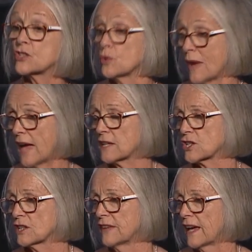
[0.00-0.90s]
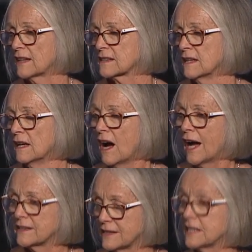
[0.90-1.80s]
to action that
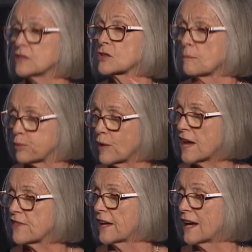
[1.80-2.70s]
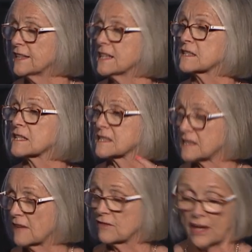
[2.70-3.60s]
I need to pray that. I need to
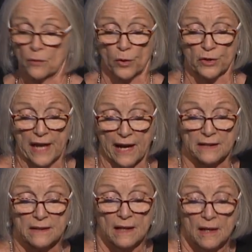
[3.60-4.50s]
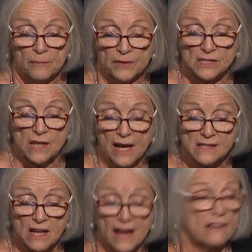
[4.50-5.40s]
send that word out because
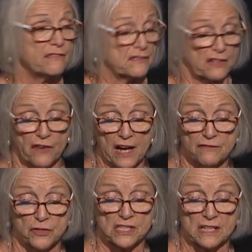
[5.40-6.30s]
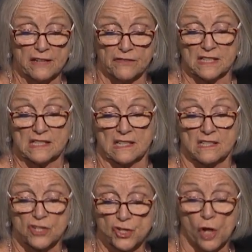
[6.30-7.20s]
Isaiah 55, verse 11
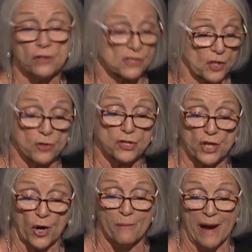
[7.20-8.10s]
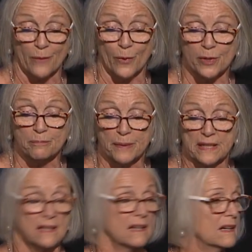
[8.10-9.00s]
says, So shall my word
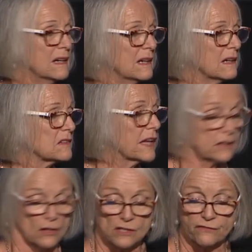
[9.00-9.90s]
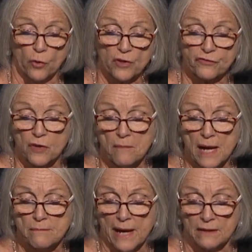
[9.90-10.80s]
be that goes forth from my
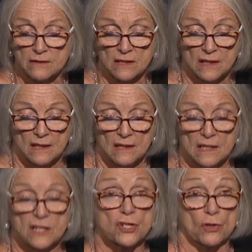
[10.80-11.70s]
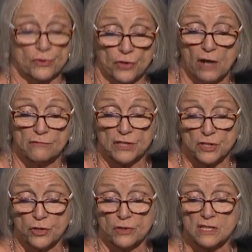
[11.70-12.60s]
mouth. It shall not
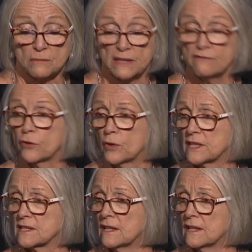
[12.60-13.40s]
return to me void,